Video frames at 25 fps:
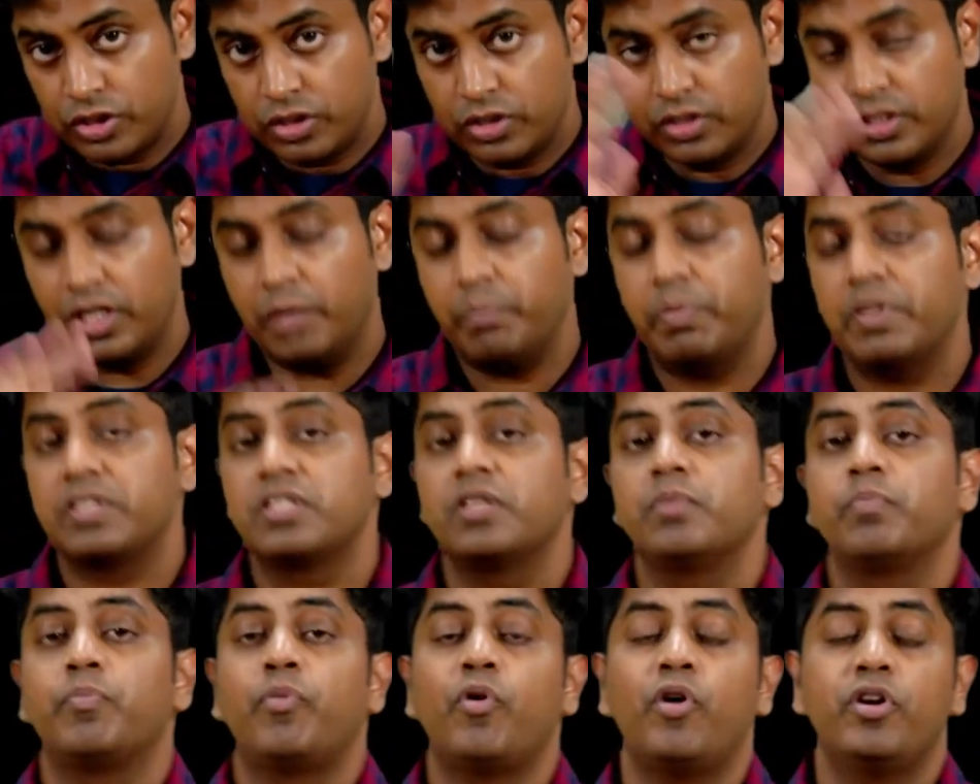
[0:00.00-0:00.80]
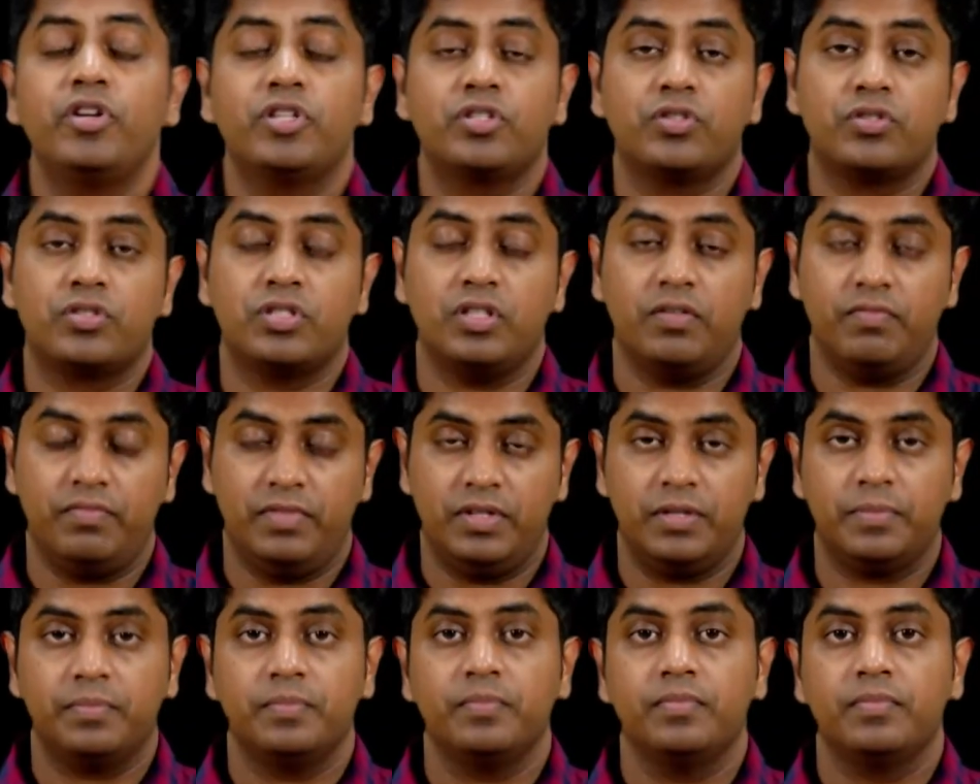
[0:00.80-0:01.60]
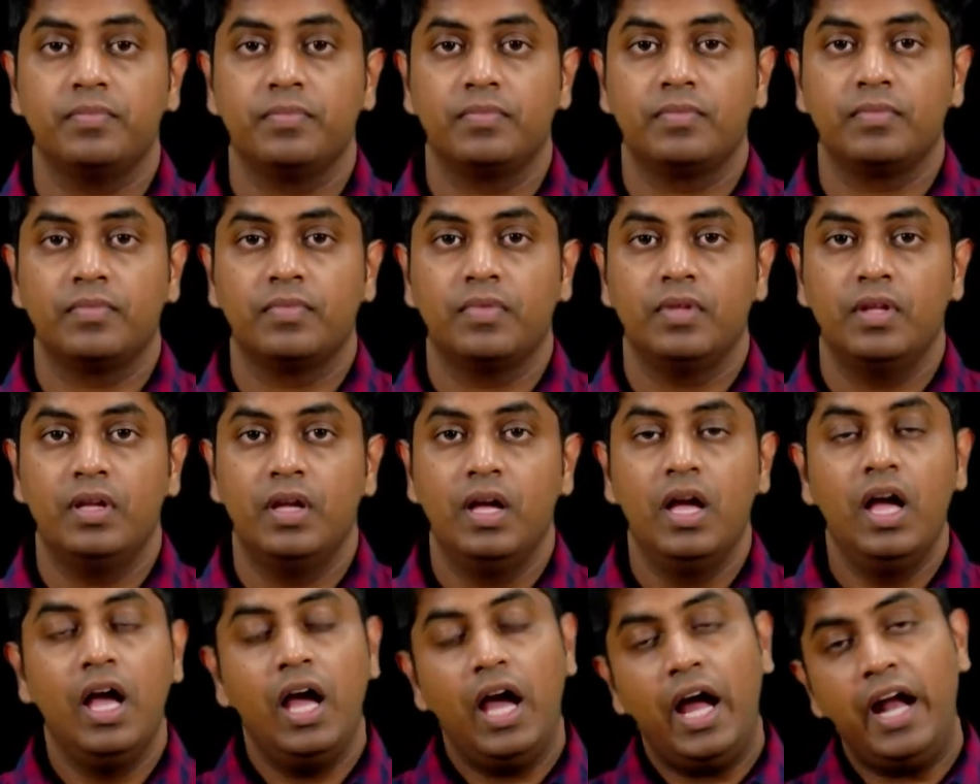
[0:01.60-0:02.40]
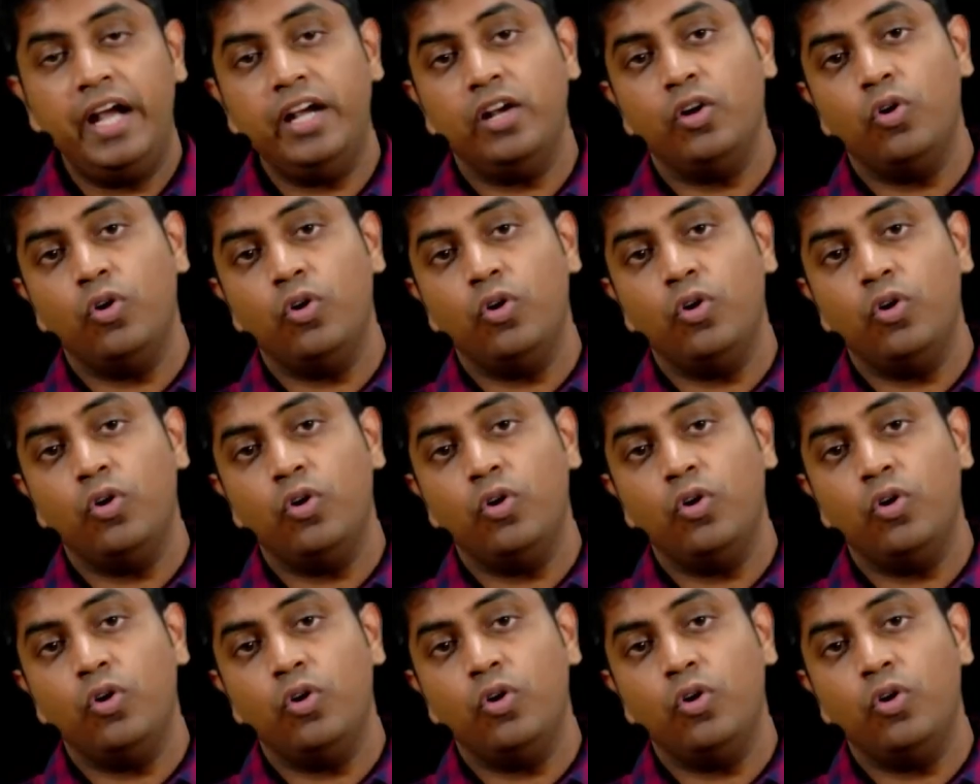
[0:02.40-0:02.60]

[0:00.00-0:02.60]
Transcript: That person points to someone, and